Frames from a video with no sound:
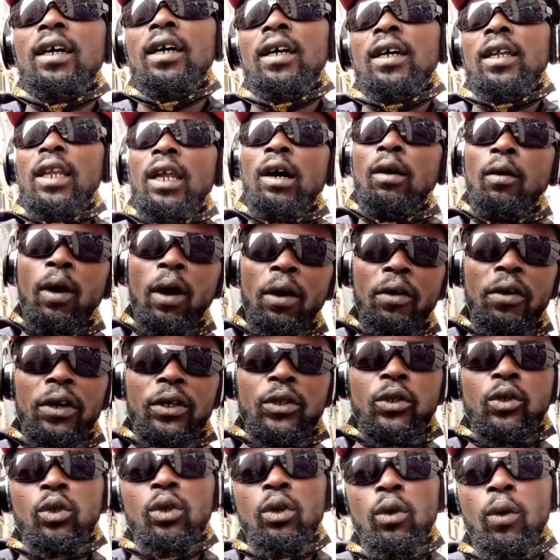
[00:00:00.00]
Now I hear
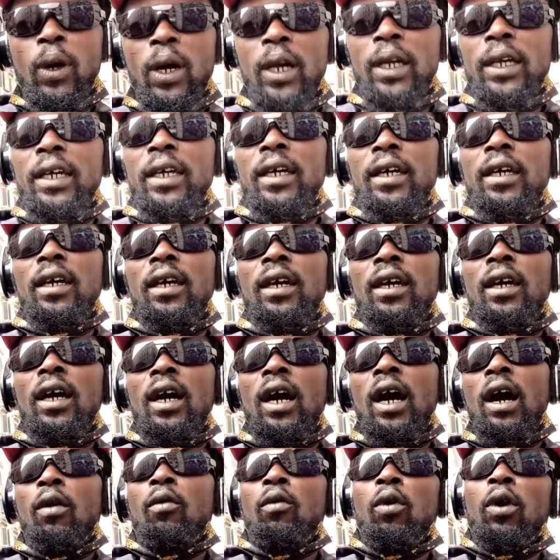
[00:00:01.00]
so no I
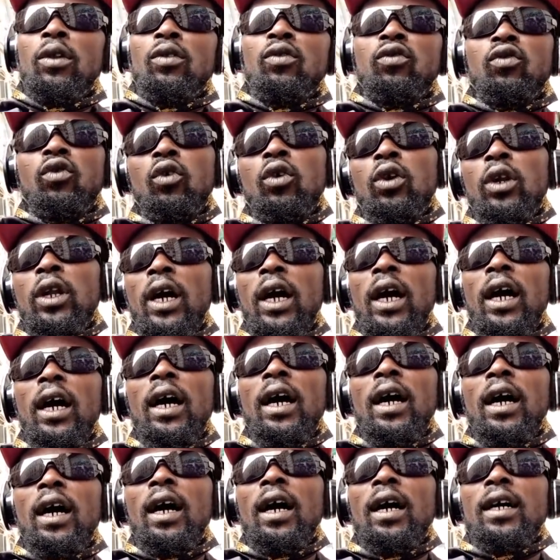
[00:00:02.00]
come to
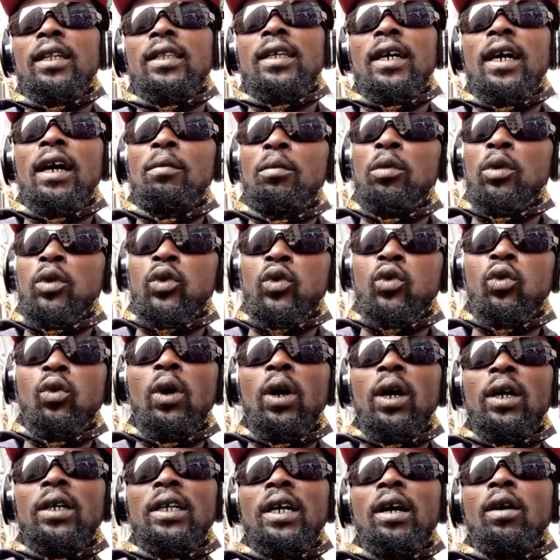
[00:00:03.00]
na time or so
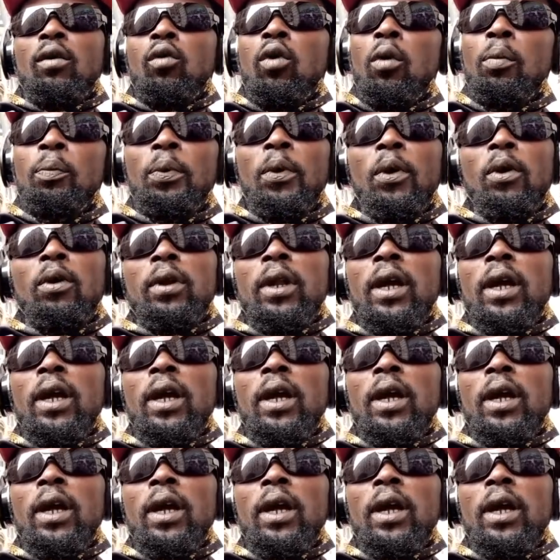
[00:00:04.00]
on your coupon